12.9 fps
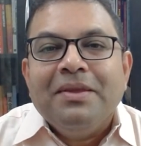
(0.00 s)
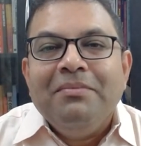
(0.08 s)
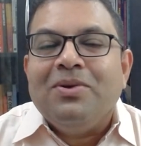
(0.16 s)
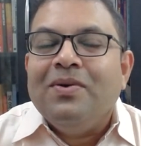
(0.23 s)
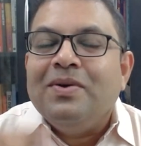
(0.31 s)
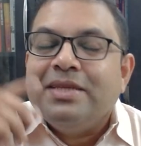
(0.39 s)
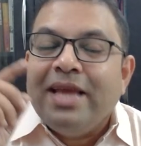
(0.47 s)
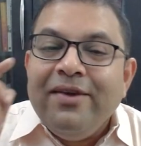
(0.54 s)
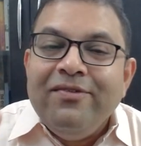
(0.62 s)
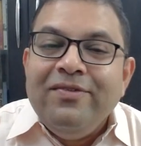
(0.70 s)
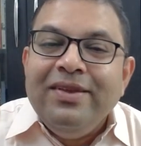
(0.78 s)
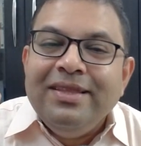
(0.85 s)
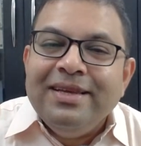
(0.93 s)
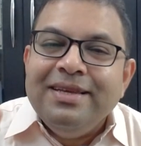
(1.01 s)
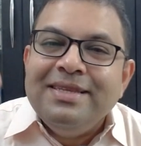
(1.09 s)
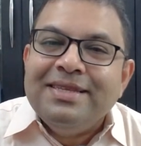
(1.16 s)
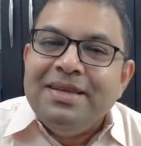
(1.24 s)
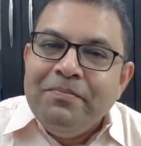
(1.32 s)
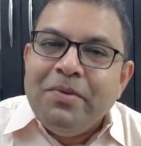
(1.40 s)
Because everything
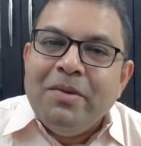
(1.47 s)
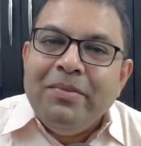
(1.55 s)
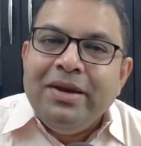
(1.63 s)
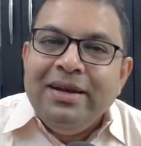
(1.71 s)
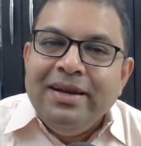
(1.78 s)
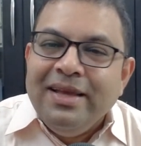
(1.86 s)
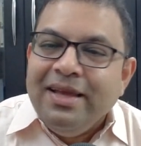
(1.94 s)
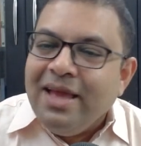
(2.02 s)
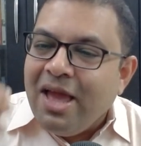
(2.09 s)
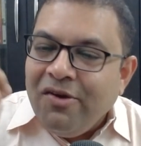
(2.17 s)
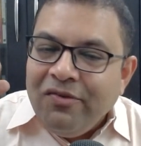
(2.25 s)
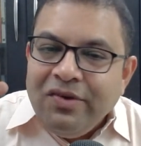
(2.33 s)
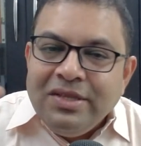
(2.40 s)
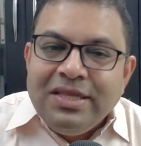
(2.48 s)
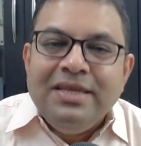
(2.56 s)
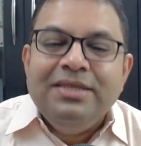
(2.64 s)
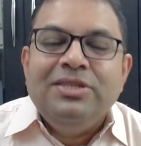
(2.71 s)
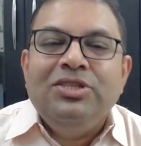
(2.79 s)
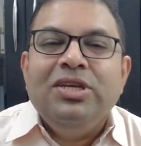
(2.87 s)
is impermanent.
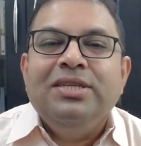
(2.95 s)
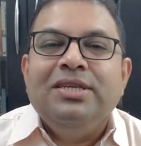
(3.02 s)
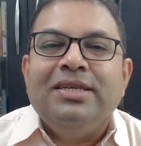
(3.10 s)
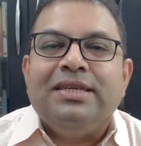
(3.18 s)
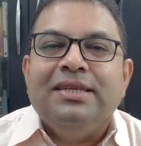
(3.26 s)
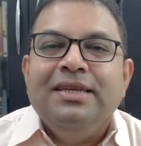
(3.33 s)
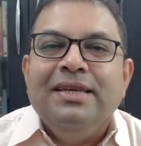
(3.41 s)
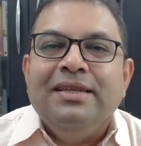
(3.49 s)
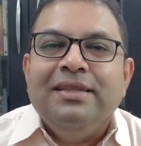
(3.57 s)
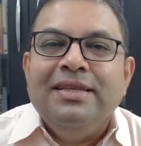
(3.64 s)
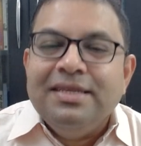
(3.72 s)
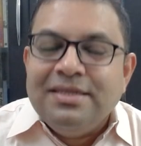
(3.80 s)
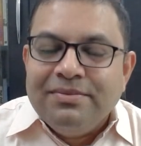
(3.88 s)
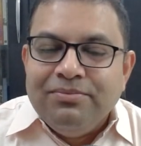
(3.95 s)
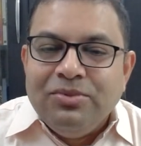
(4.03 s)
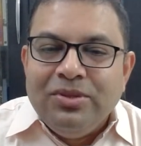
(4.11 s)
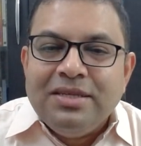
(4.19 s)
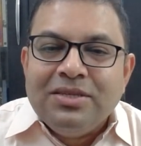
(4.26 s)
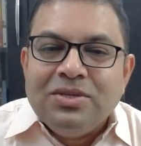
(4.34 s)
Everything is changing. This is
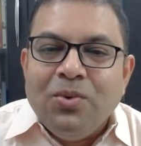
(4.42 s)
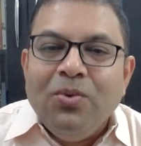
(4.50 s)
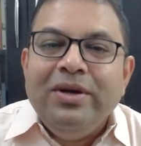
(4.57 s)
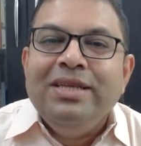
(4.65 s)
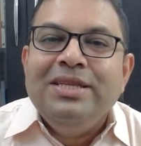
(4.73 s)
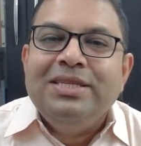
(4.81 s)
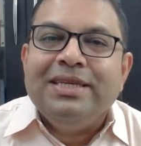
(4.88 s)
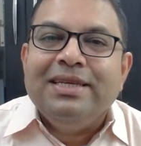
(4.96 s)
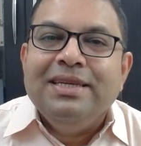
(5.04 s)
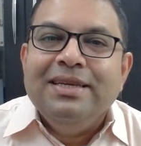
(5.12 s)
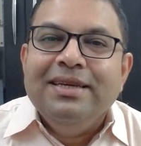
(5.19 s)
Buddha's core teaching.